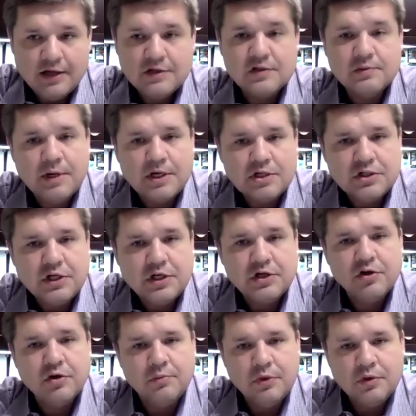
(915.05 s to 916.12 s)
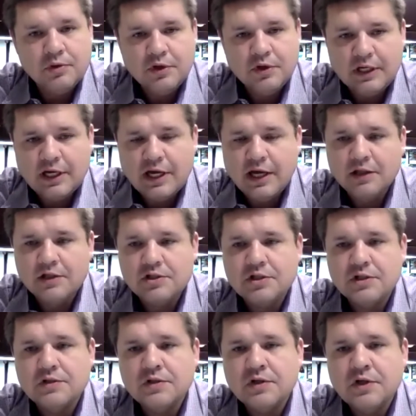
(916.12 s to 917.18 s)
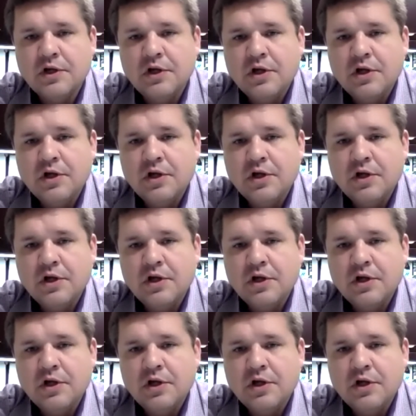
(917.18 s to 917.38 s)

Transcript: especially at community colleges.